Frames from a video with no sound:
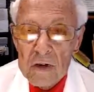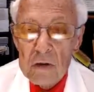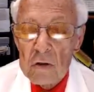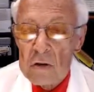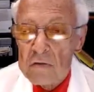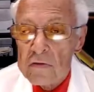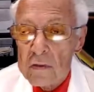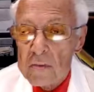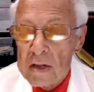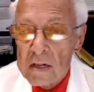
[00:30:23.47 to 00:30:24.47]
at all
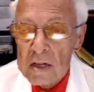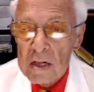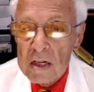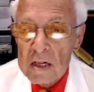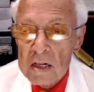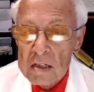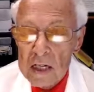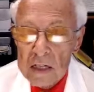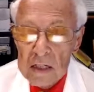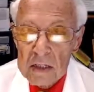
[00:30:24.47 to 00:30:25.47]
from
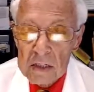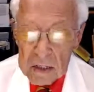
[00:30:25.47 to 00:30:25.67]
taking the